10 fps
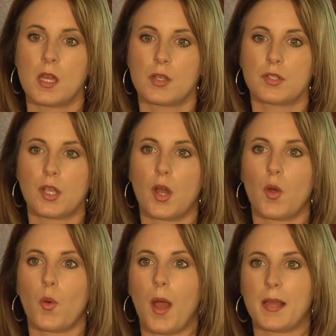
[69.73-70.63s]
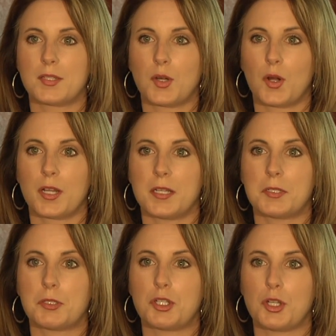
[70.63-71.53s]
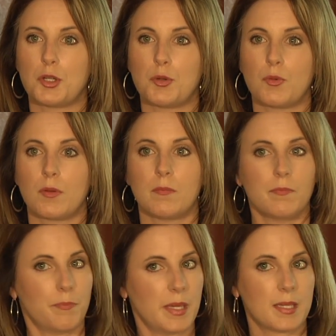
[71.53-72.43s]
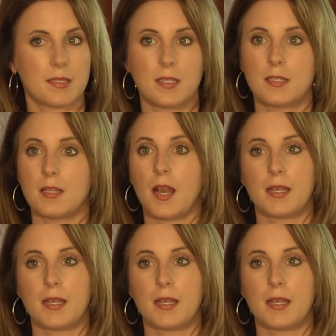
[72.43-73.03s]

So I started to be consistent.